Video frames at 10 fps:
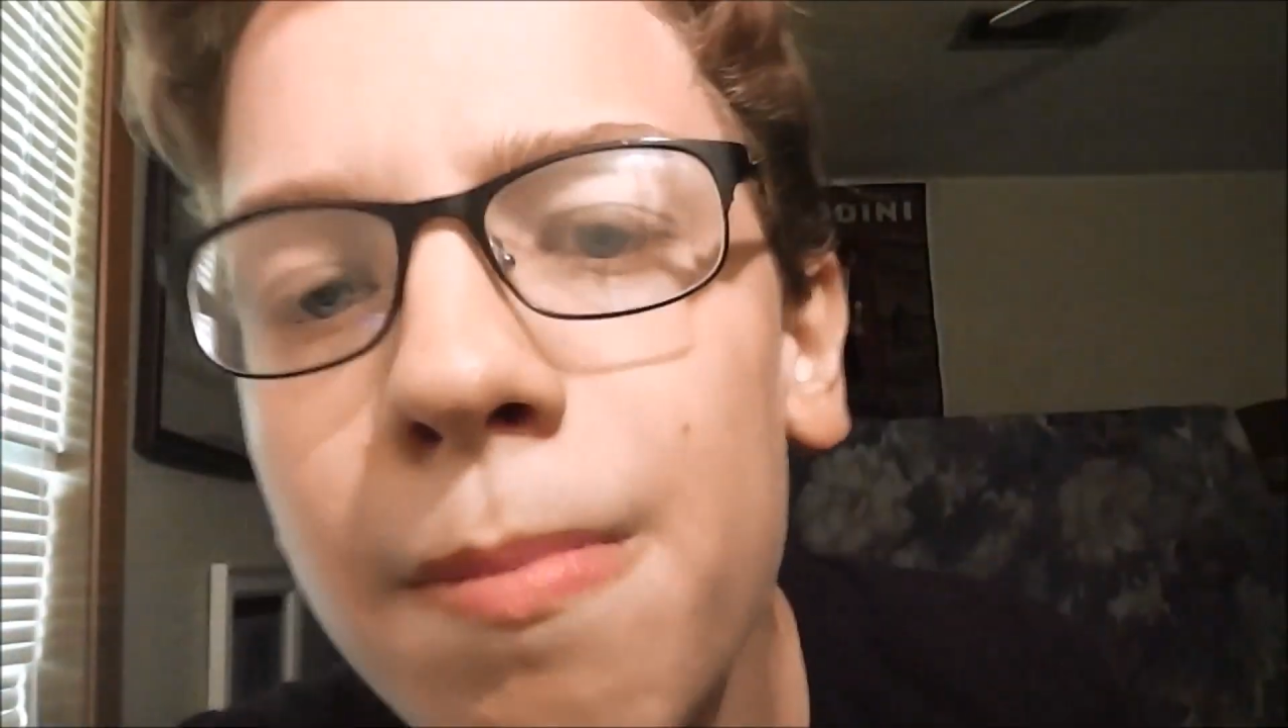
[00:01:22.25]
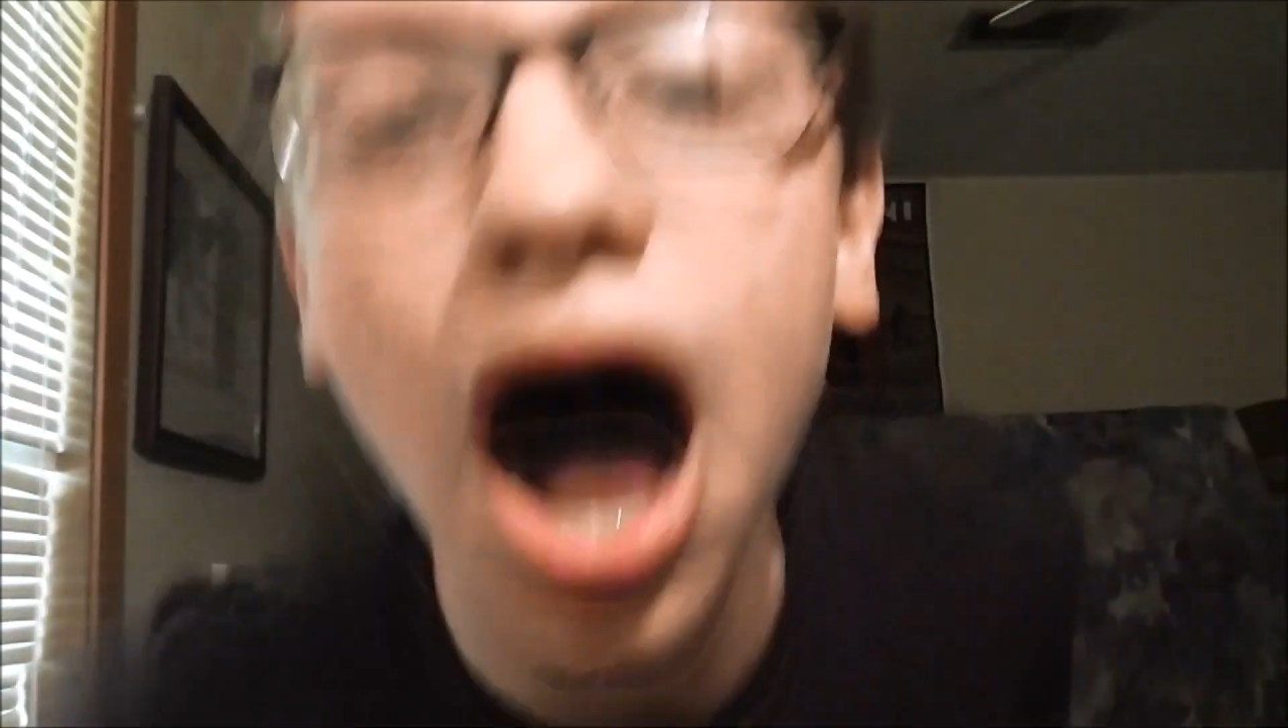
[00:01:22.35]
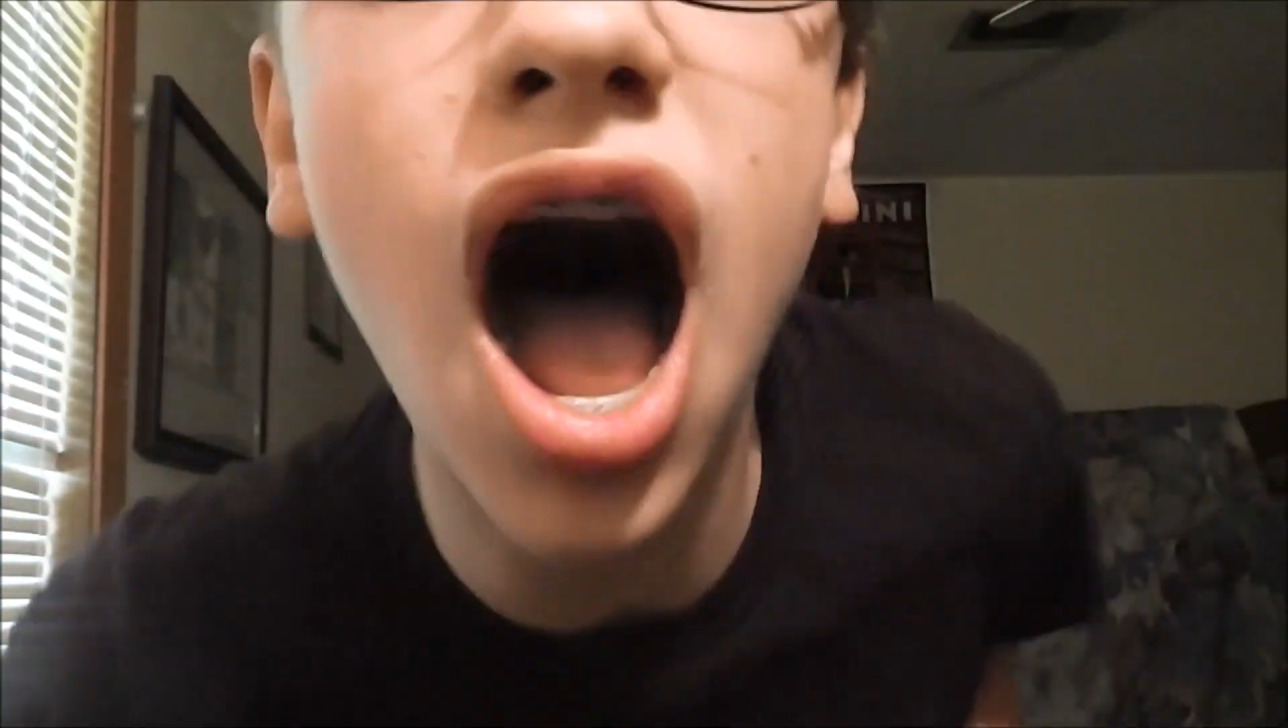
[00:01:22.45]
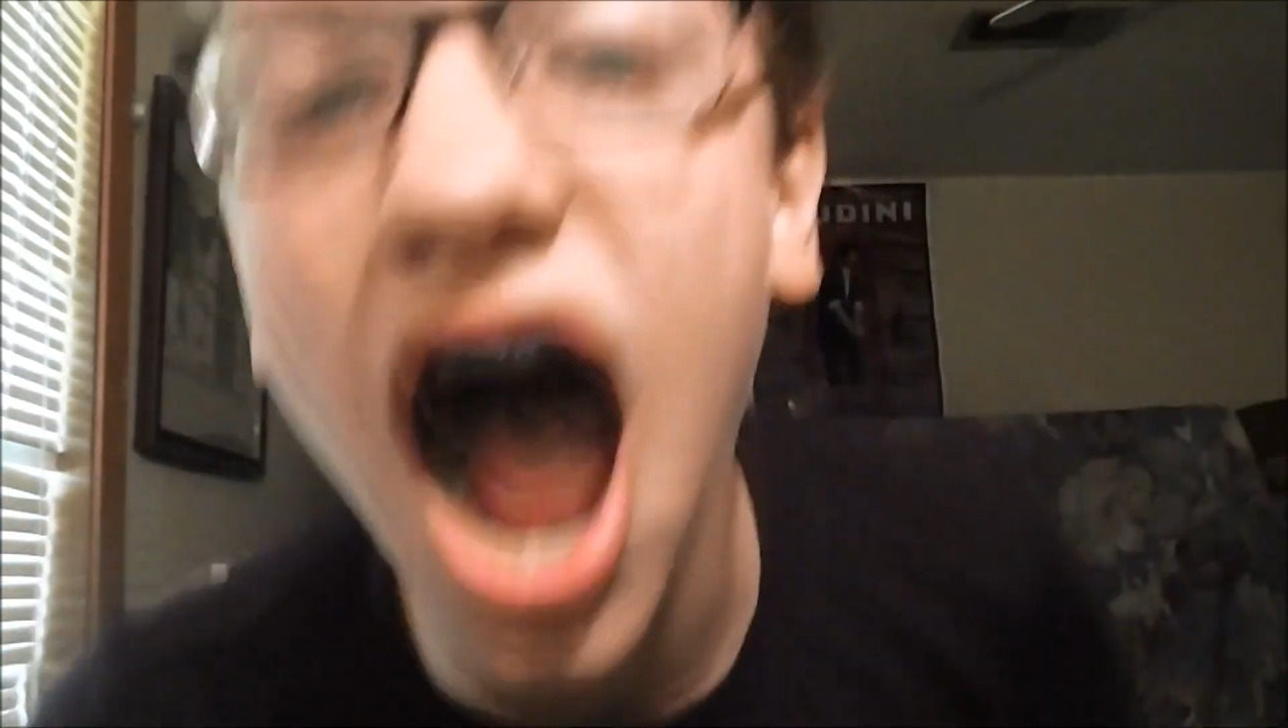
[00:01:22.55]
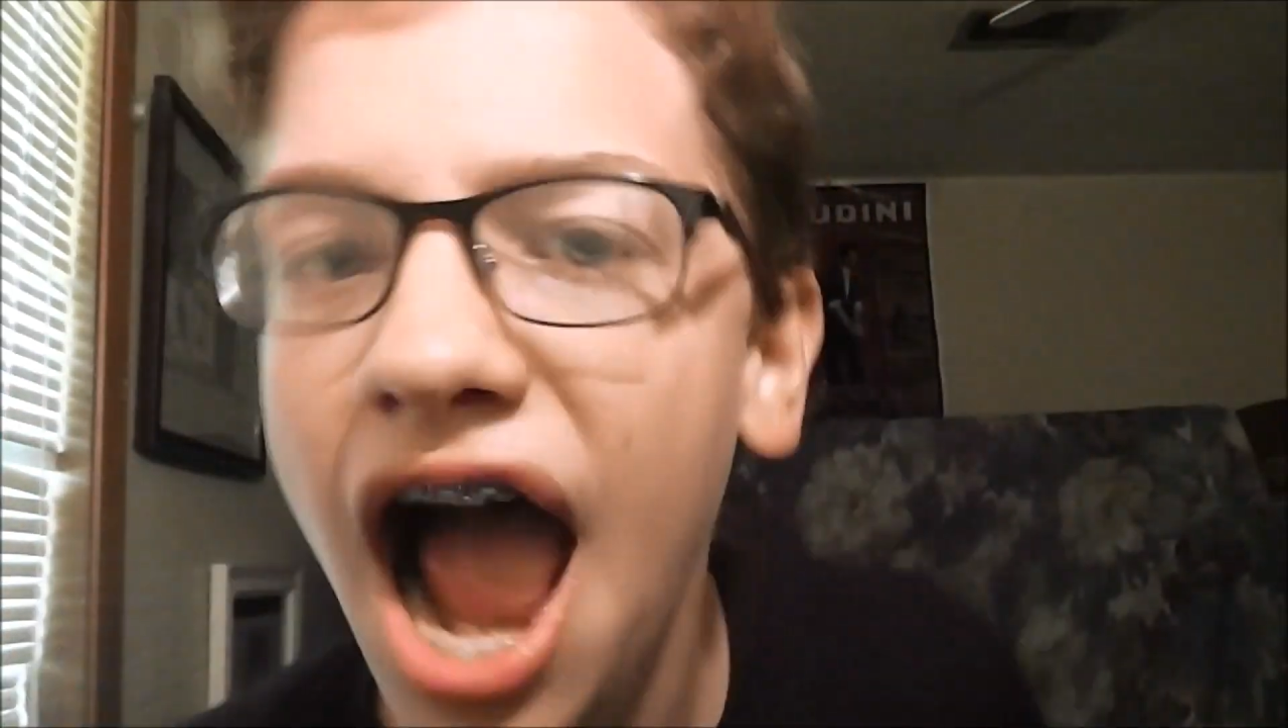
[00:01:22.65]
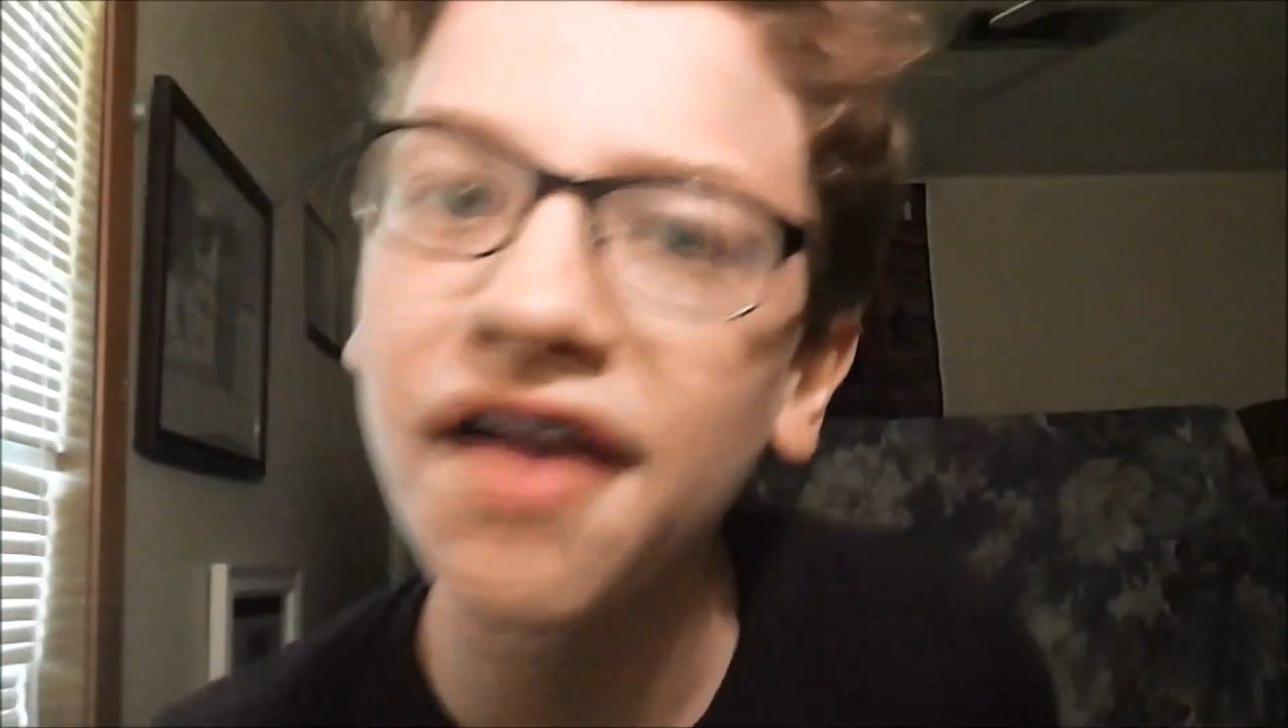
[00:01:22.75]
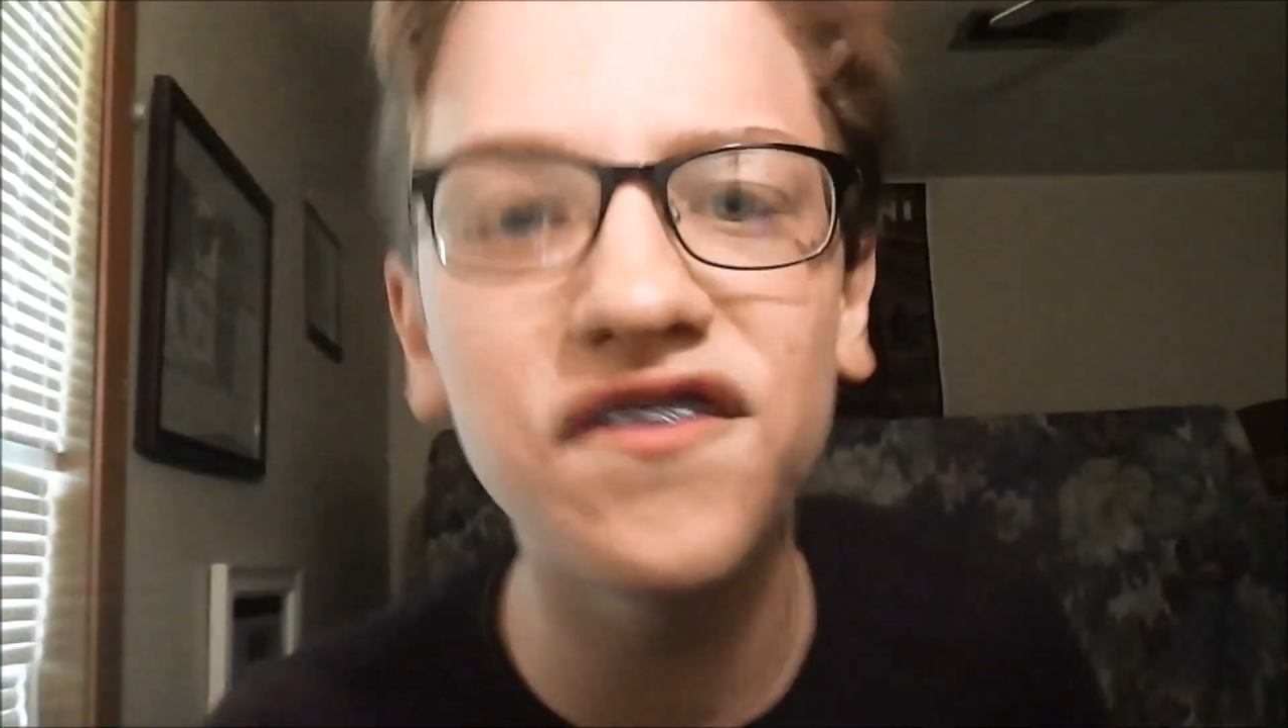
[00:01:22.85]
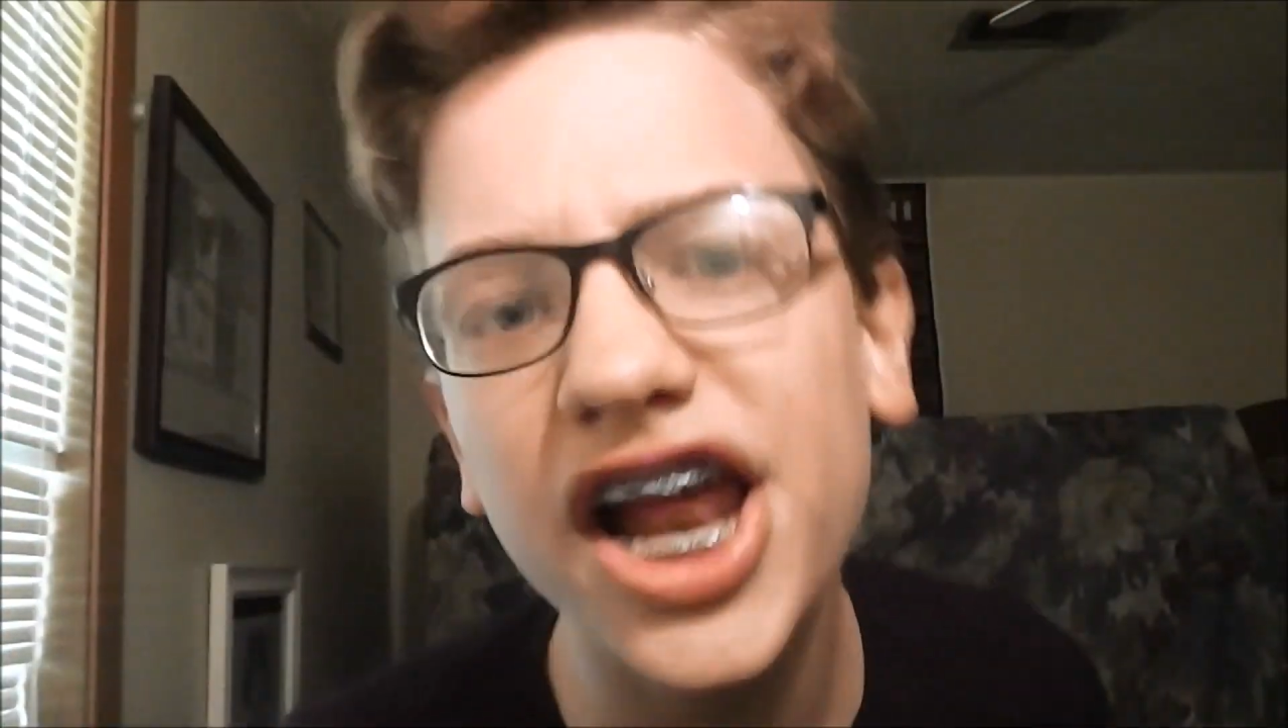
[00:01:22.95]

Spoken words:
of my